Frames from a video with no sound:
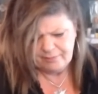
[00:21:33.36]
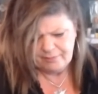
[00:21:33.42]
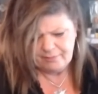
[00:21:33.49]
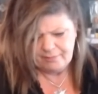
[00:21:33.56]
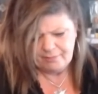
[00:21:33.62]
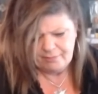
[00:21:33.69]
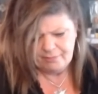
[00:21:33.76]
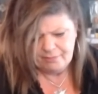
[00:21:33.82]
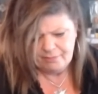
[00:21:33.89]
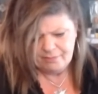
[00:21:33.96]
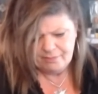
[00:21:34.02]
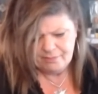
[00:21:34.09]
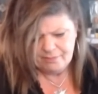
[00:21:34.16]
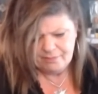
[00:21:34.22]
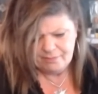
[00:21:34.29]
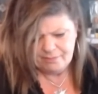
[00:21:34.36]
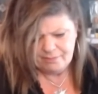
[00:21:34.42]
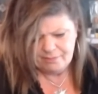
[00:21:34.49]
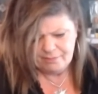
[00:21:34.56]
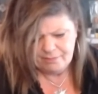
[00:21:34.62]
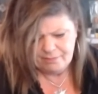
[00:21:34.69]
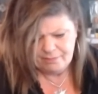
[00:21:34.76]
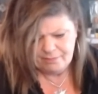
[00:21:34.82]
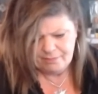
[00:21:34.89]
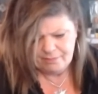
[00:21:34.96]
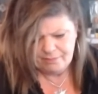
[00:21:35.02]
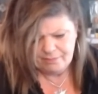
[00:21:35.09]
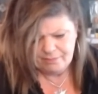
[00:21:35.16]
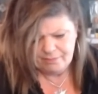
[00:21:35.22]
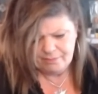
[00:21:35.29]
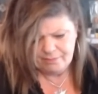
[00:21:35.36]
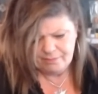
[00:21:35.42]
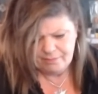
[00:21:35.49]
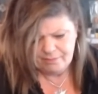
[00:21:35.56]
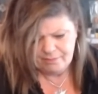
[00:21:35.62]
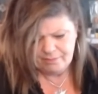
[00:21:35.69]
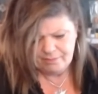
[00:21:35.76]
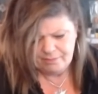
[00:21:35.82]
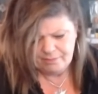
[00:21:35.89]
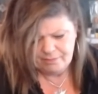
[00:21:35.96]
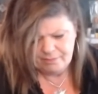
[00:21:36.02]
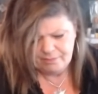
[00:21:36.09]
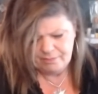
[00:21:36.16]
Nobody speaks.